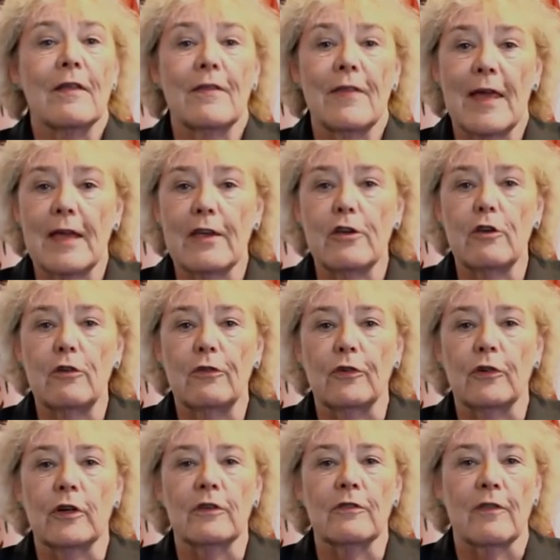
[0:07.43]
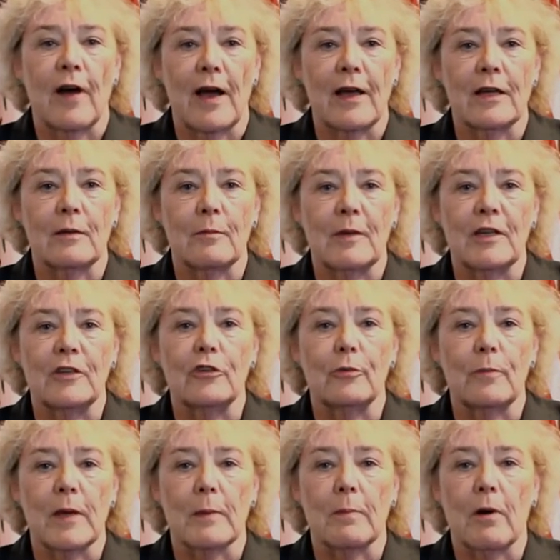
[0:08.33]
Thank you for inviting me
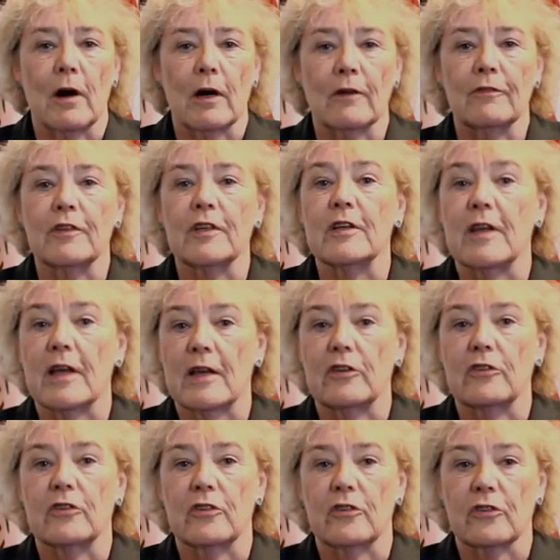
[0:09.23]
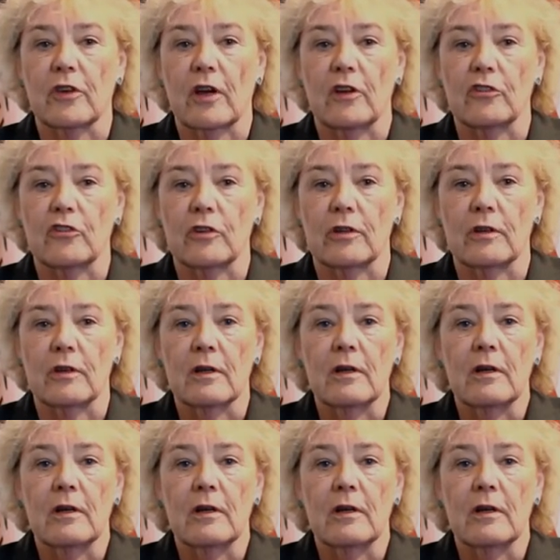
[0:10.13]
to be a part of today's discussion.